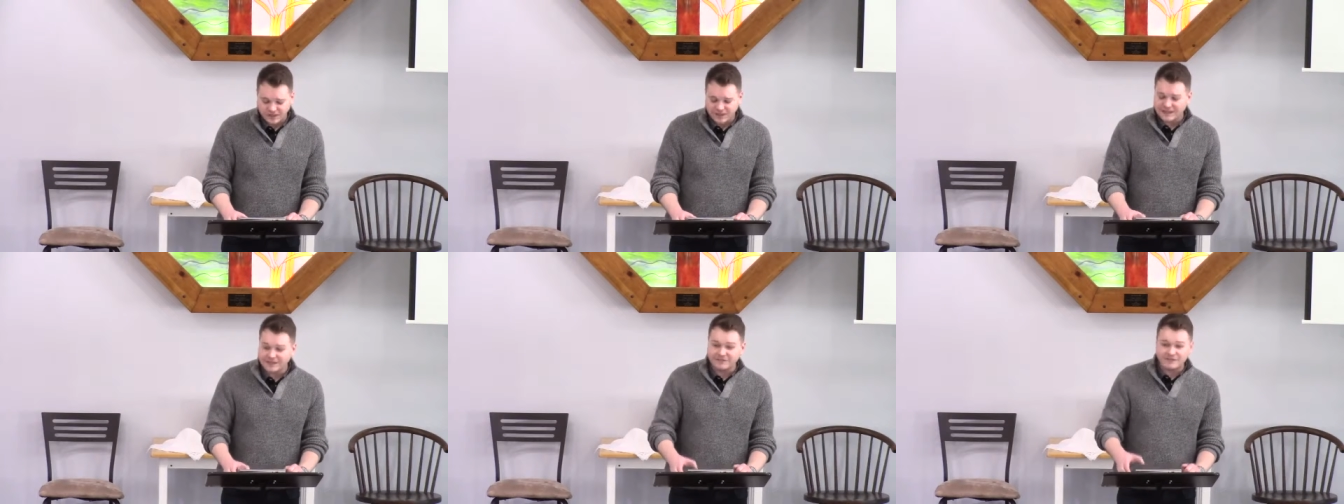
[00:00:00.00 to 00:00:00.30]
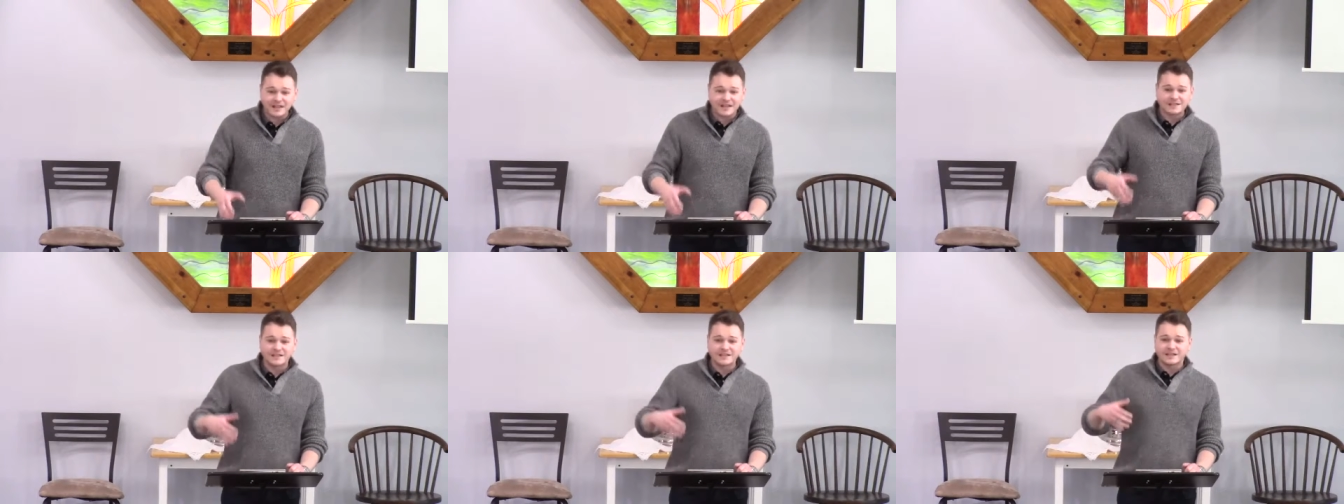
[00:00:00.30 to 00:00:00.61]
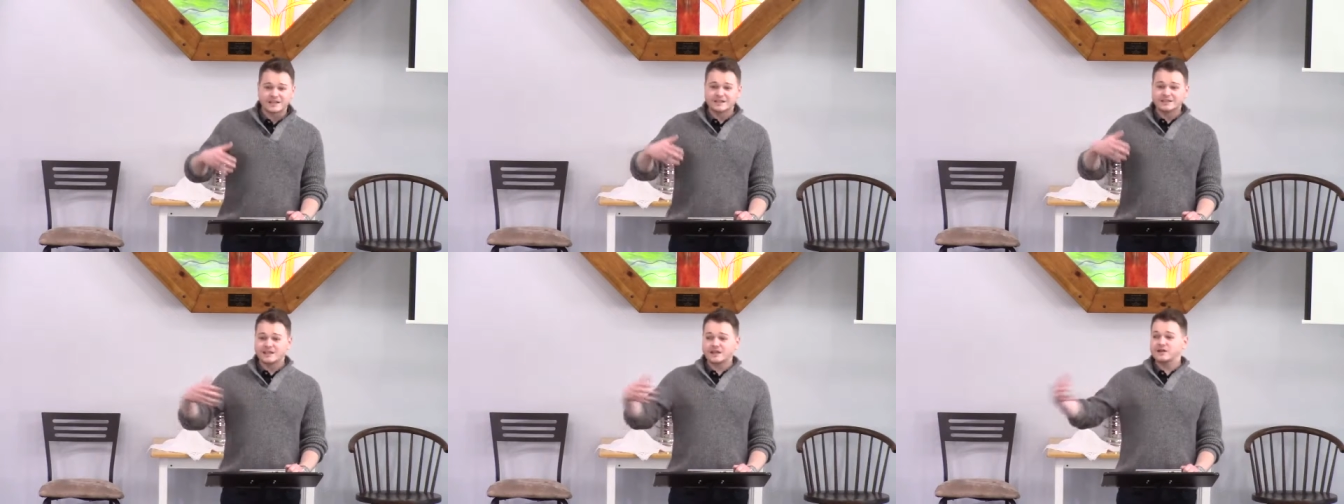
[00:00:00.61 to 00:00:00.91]
Even as he
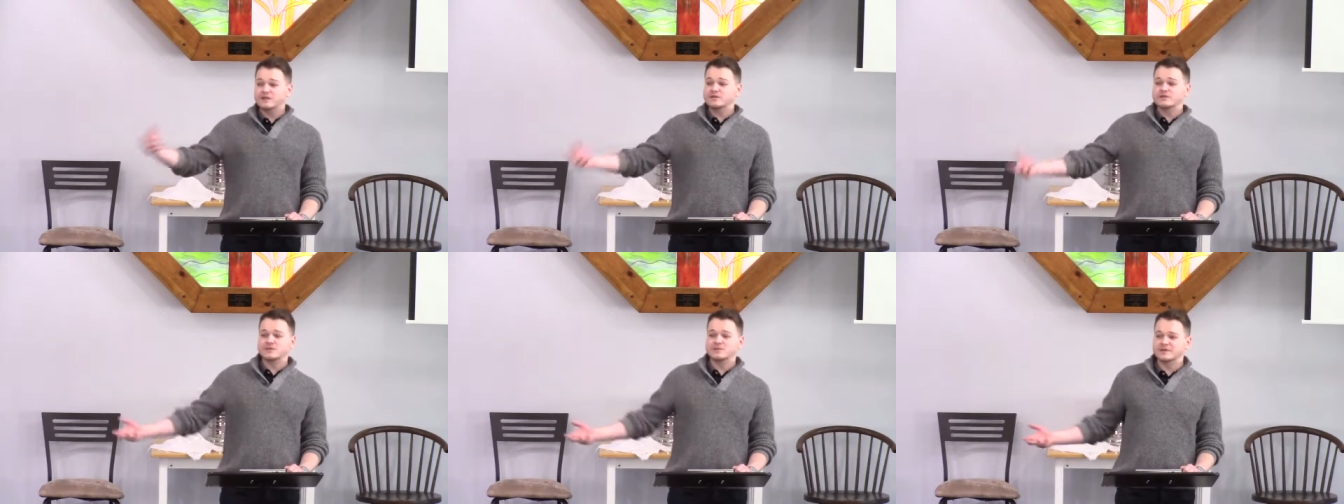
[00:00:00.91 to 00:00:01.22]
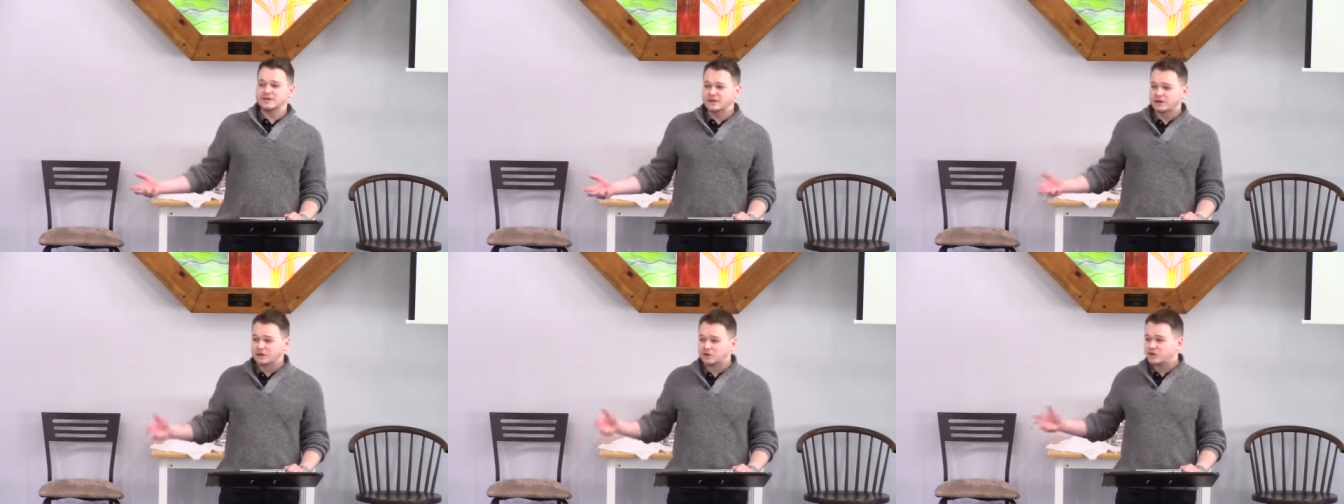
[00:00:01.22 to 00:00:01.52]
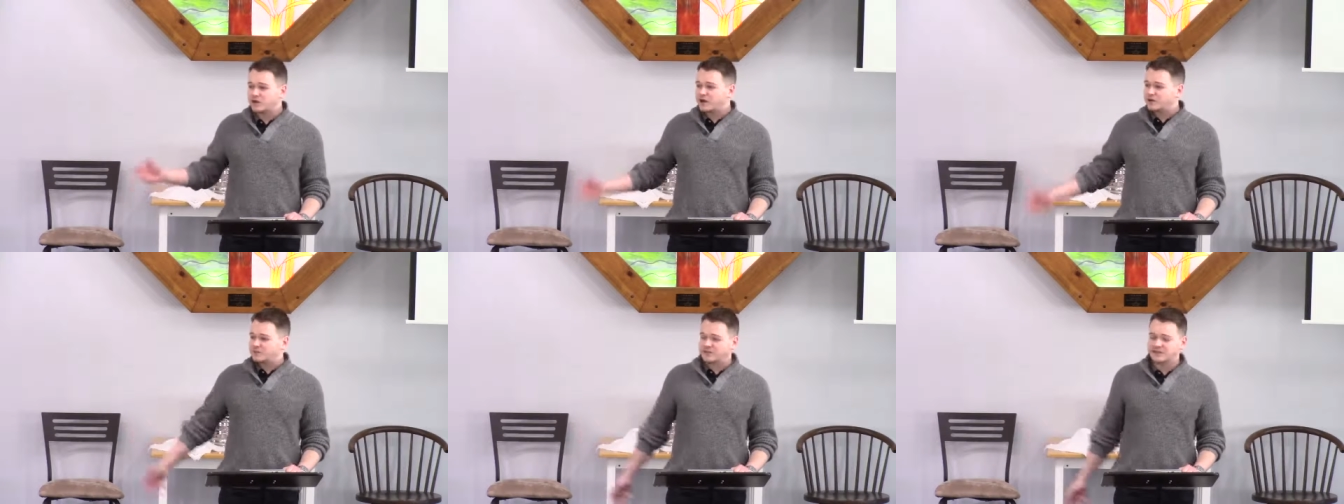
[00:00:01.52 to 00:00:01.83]
continued to be
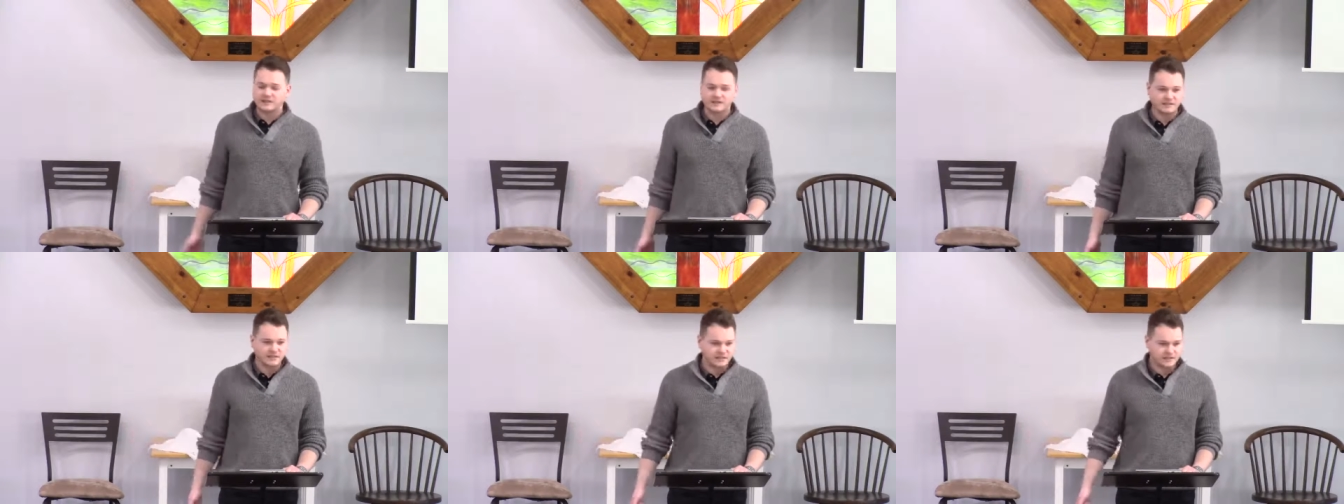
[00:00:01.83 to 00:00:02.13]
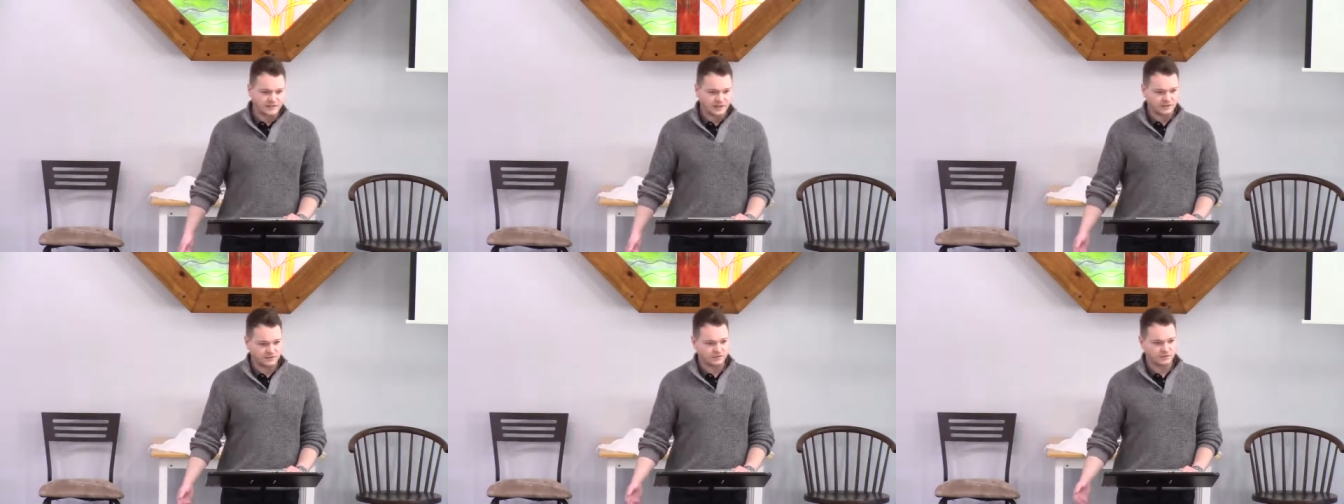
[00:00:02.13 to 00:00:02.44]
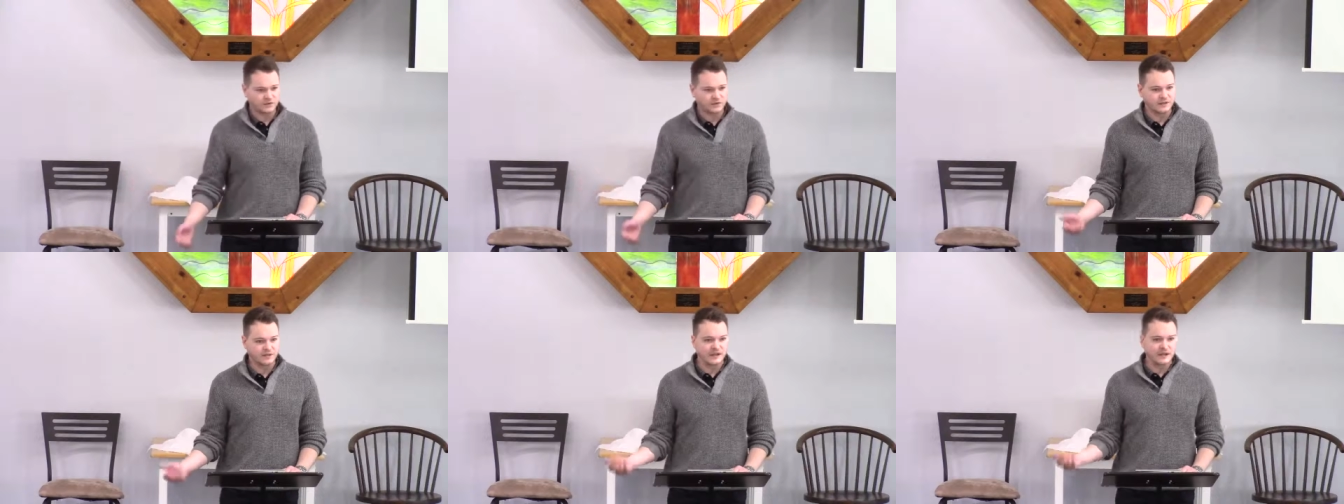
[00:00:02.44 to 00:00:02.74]
incredibly
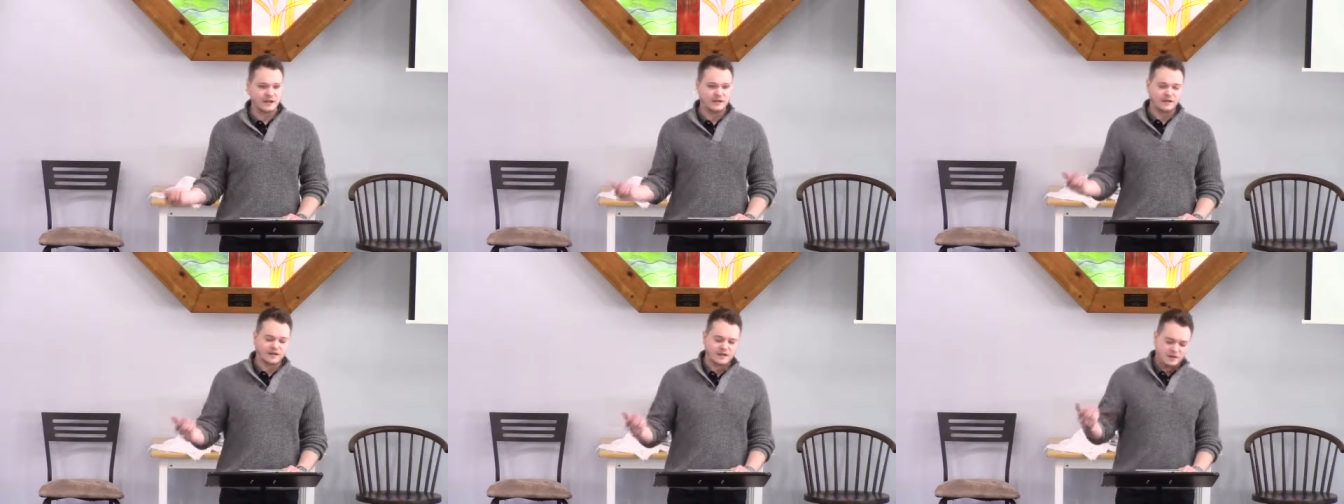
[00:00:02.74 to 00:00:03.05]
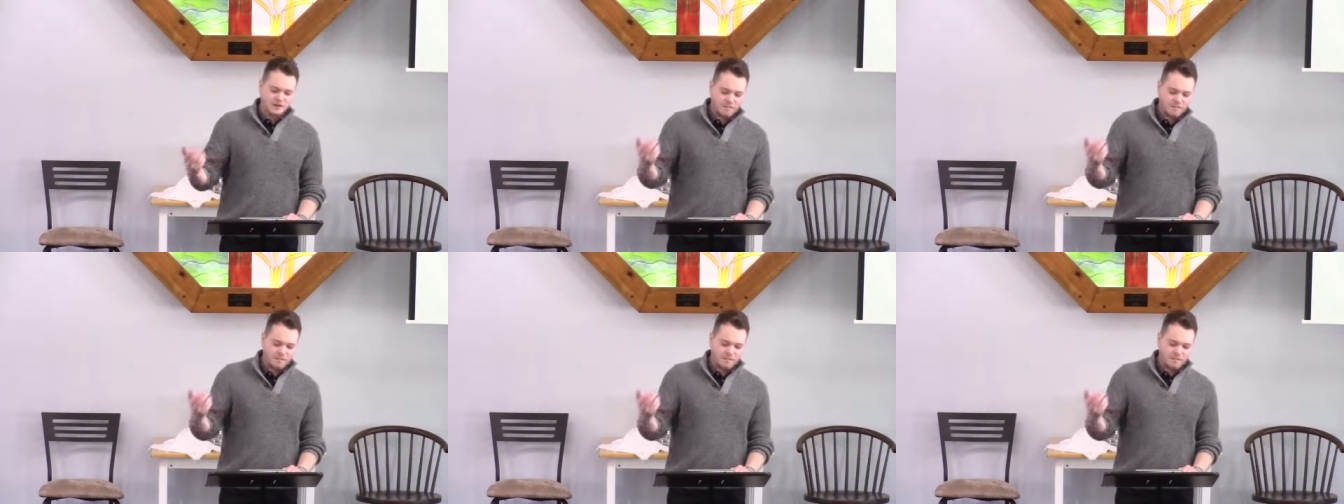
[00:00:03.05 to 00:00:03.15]
successful, he got